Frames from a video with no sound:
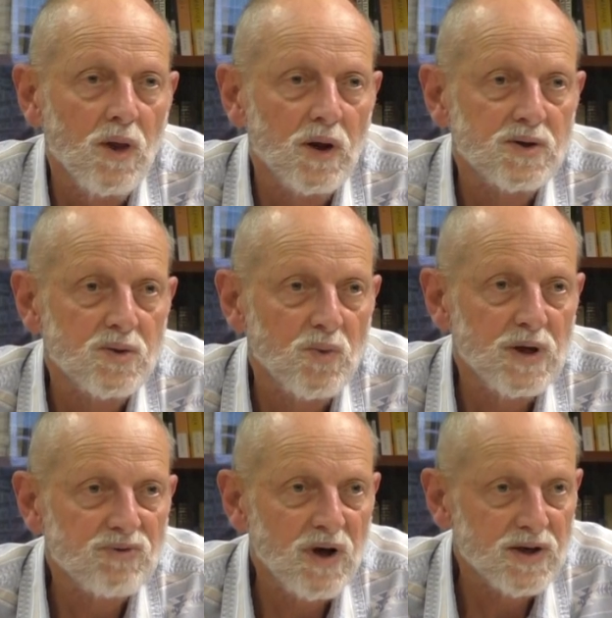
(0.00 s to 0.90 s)
that
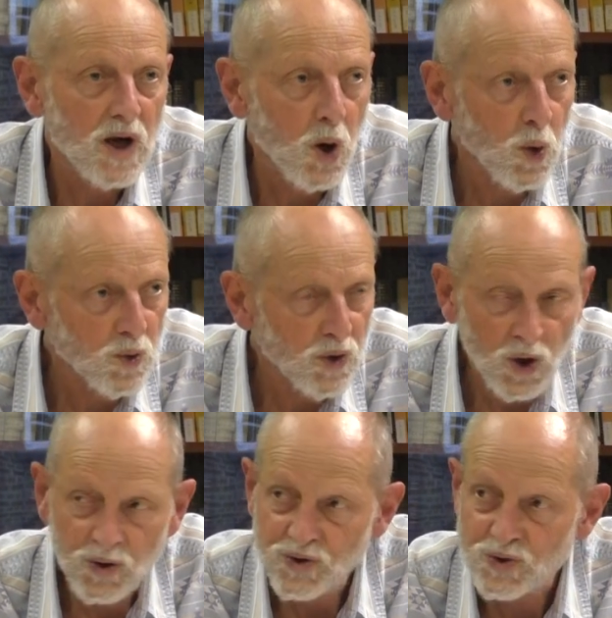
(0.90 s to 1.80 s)
we try to hold
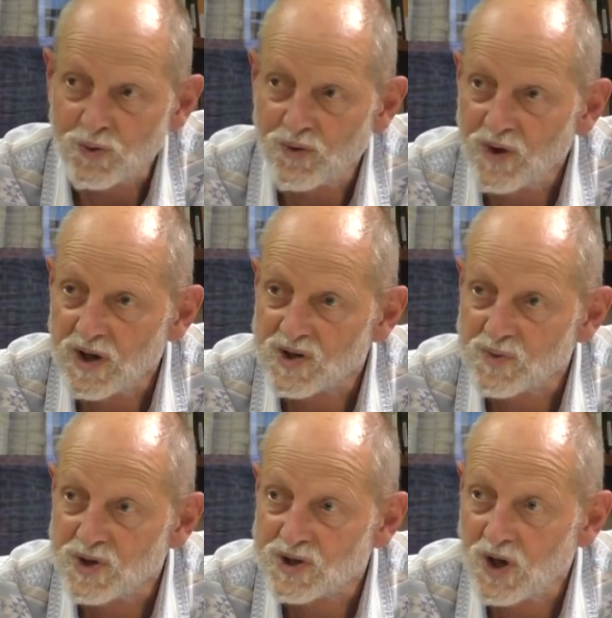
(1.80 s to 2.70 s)
on to
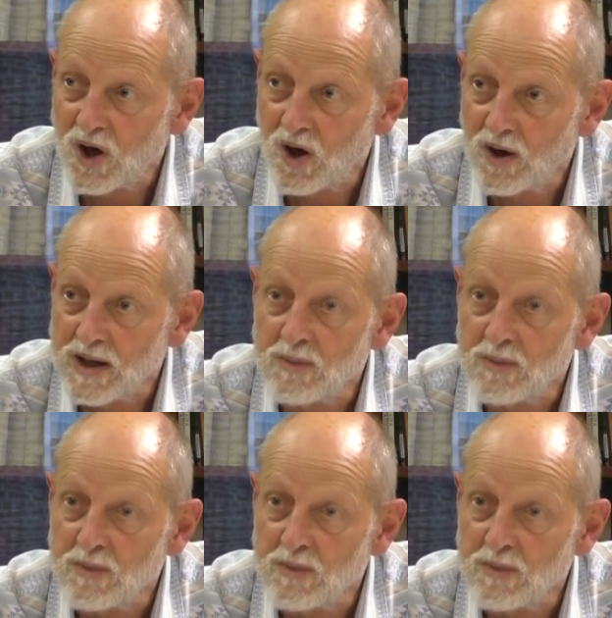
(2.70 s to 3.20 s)
things which are